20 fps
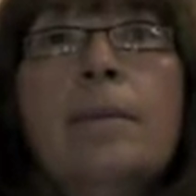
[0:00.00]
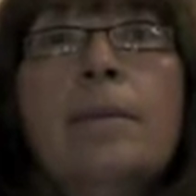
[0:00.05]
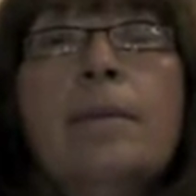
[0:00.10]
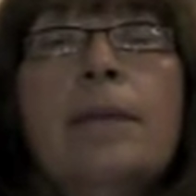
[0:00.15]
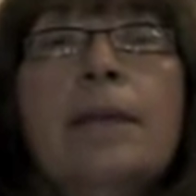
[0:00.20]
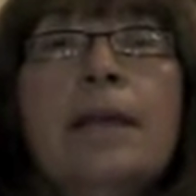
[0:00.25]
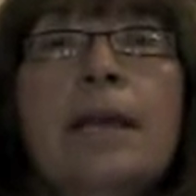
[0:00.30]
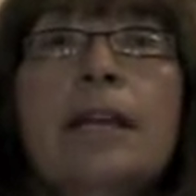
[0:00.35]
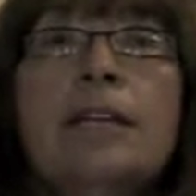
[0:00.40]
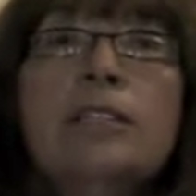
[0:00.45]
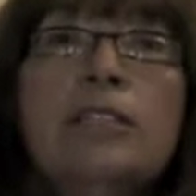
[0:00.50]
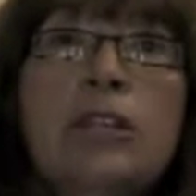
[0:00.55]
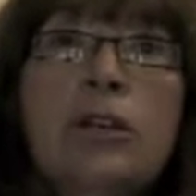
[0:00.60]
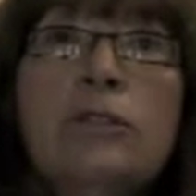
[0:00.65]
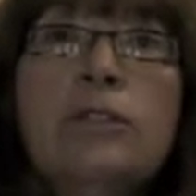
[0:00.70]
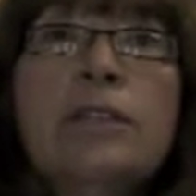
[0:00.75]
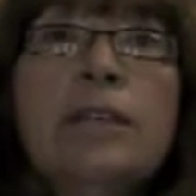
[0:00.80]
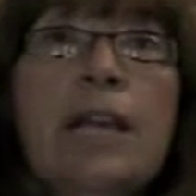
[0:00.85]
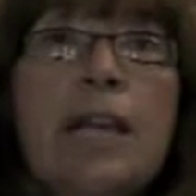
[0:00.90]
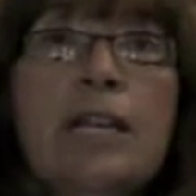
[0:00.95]
The
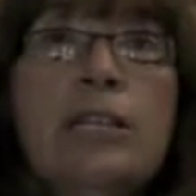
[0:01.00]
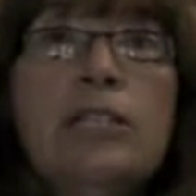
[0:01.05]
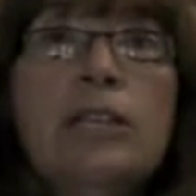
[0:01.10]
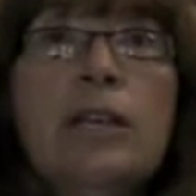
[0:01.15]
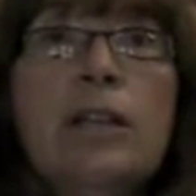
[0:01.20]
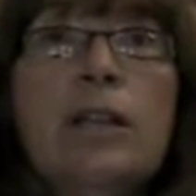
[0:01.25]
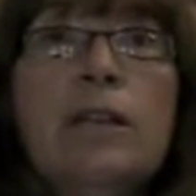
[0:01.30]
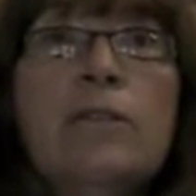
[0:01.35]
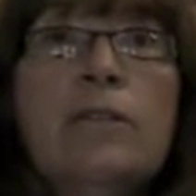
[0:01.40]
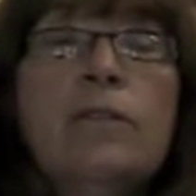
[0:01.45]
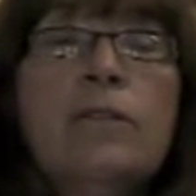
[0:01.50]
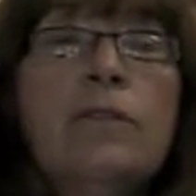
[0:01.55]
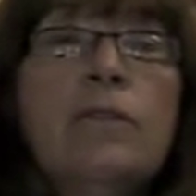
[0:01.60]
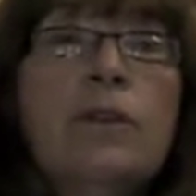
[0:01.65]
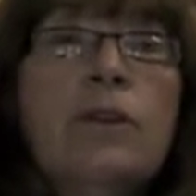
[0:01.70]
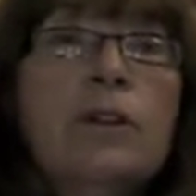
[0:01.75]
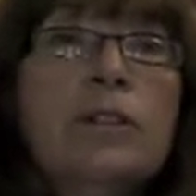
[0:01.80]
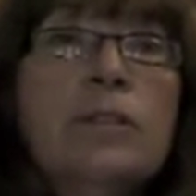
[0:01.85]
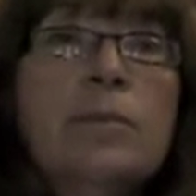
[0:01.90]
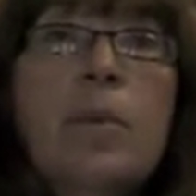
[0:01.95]
Association
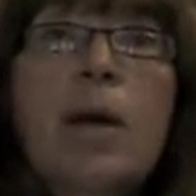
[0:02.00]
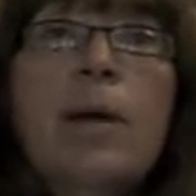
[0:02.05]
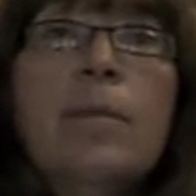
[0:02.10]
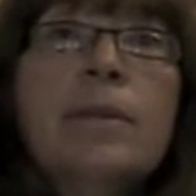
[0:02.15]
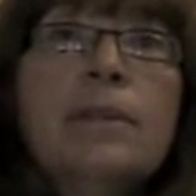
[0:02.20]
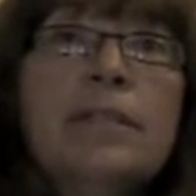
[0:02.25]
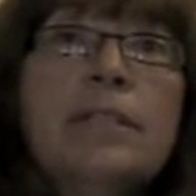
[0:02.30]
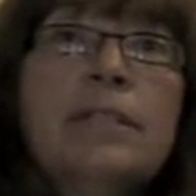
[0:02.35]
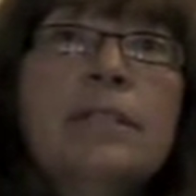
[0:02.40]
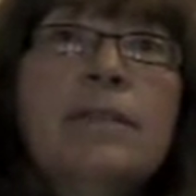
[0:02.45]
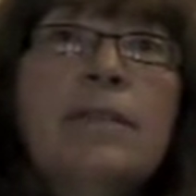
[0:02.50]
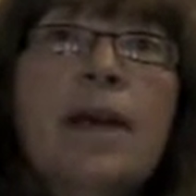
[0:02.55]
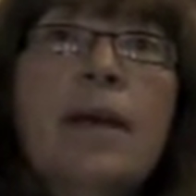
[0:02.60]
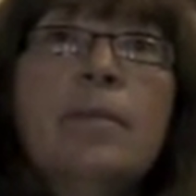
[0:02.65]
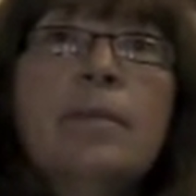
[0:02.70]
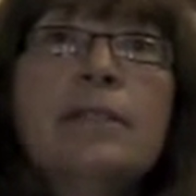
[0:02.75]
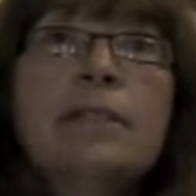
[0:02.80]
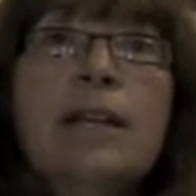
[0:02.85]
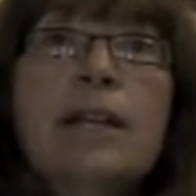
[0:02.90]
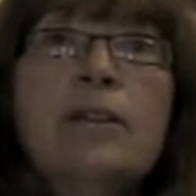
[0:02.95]
for Small Business
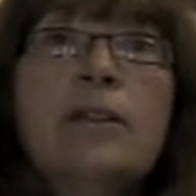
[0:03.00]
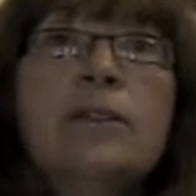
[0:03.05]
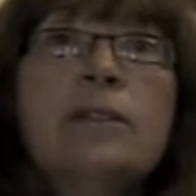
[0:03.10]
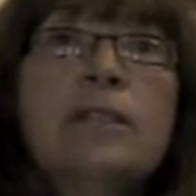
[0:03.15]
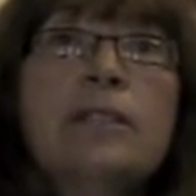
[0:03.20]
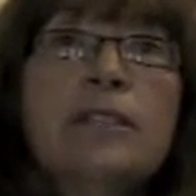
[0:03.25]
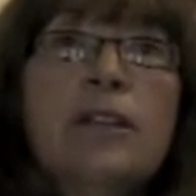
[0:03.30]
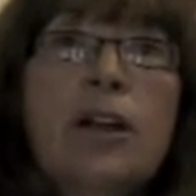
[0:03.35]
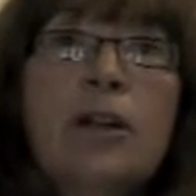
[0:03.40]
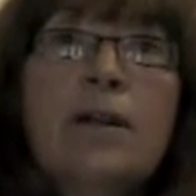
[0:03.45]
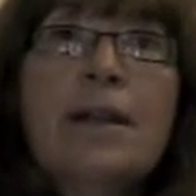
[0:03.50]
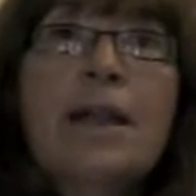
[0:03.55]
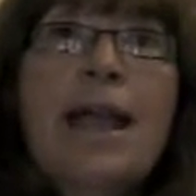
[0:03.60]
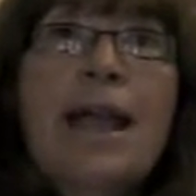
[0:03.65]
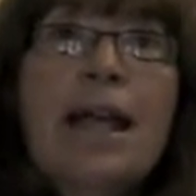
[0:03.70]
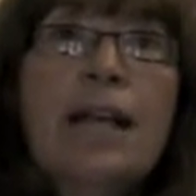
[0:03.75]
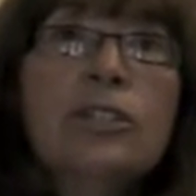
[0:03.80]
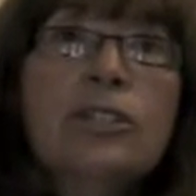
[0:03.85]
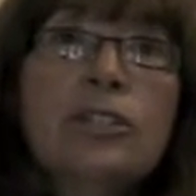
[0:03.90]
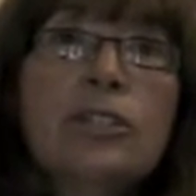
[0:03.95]
Development Centers is our
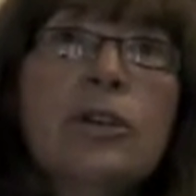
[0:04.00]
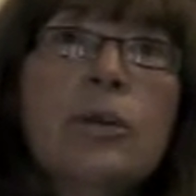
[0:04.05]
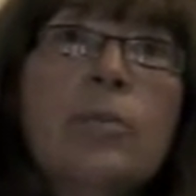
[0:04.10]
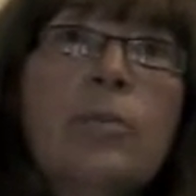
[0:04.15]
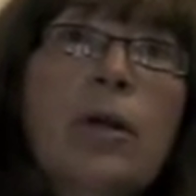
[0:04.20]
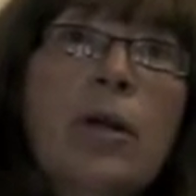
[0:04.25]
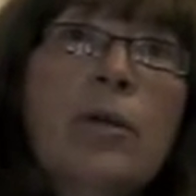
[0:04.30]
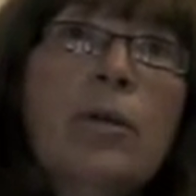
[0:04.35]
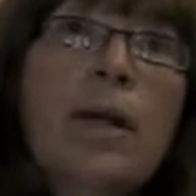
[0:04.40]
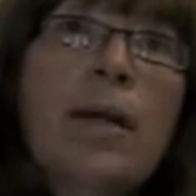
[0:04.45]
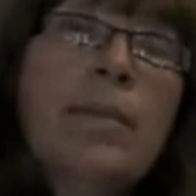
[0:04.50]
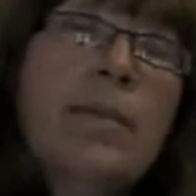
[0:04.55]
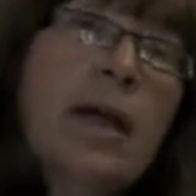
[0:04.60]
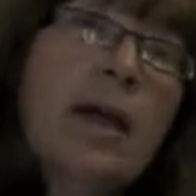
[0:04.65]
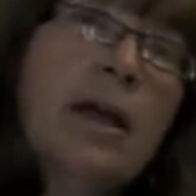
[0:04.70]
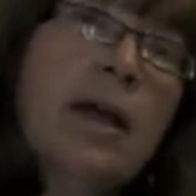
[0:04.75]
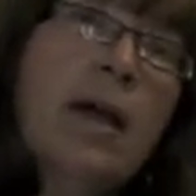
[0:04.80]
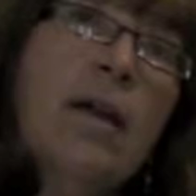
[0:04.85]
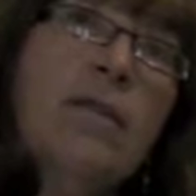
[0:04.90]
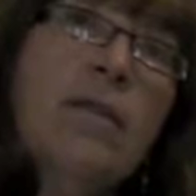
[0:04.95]
national program
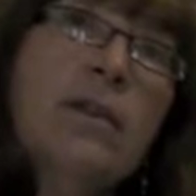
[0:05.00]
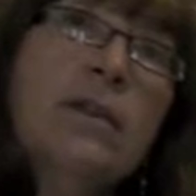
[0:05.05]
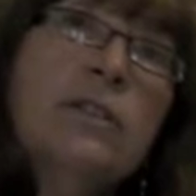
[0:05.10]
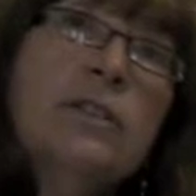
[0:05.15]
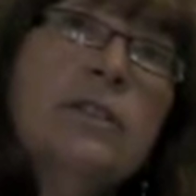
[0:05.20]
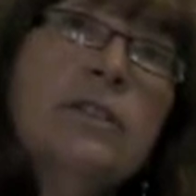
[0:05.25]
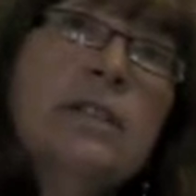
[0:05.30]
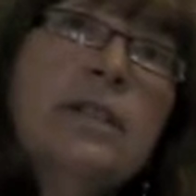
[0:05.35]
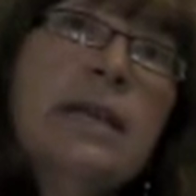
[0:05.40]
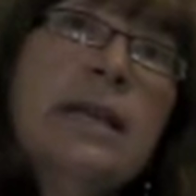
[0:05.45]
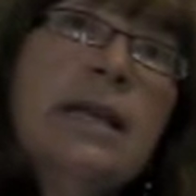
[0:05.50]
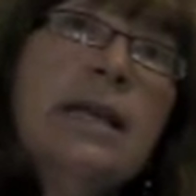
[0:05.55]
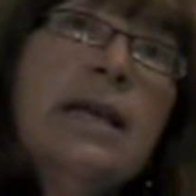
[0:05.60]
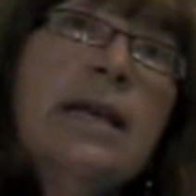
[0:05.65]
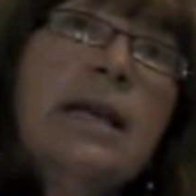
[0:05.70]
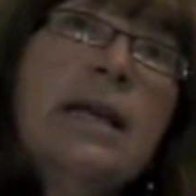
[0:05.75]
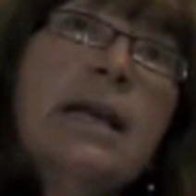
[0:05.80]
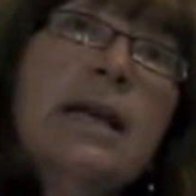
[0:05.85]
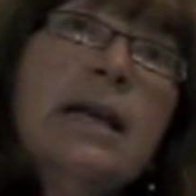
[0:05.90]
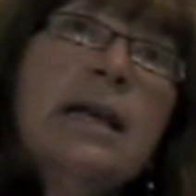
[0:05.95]
that governs
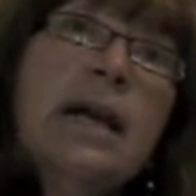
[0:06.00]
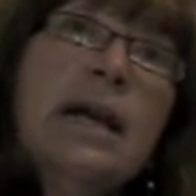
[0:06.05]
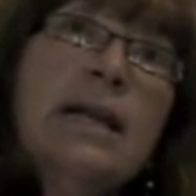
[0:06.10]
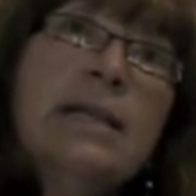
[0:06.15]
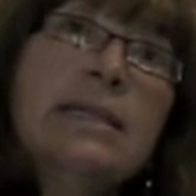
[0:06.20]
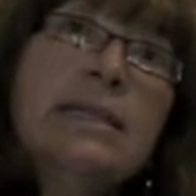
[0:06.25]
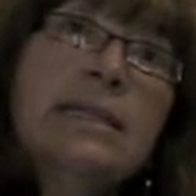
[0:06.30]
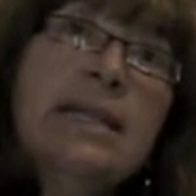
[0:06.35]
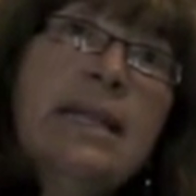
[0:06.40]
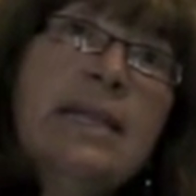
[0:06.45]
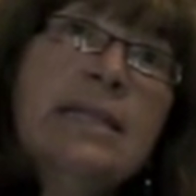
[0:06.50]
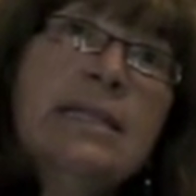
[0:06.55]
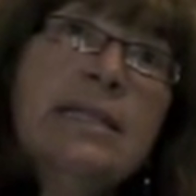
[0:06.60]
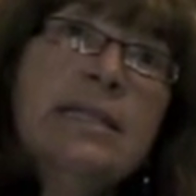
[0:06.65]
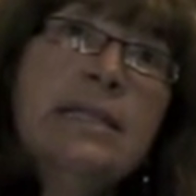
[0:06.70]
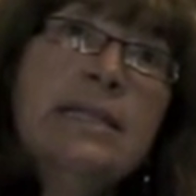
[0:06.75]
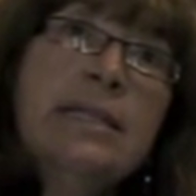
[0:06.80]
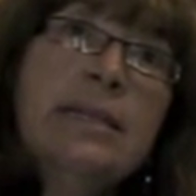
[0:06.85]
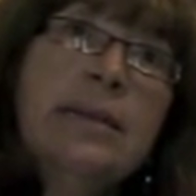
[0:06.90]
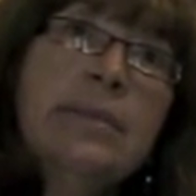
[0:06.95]
the state
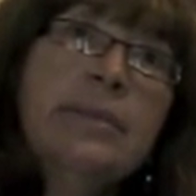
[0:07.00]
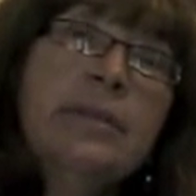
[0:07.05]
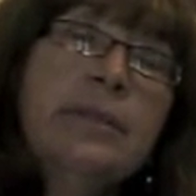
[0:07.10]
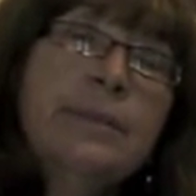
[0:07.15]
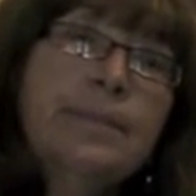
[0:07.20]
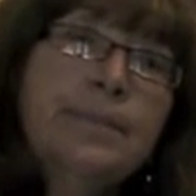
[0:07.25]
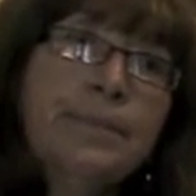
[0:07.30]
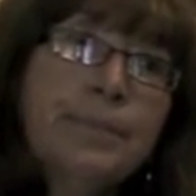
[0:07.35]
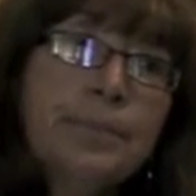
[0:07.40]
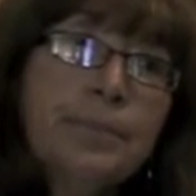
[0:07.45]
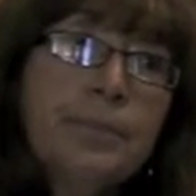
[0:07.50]
systems.